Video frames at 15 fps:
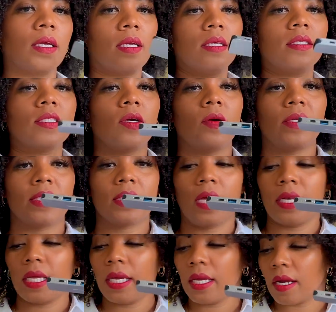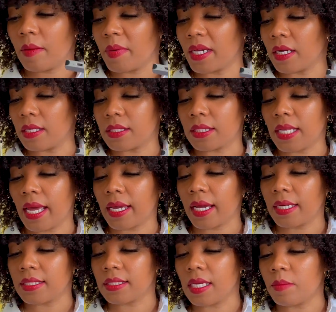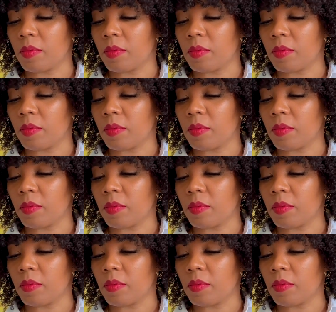So it's on here because, like I said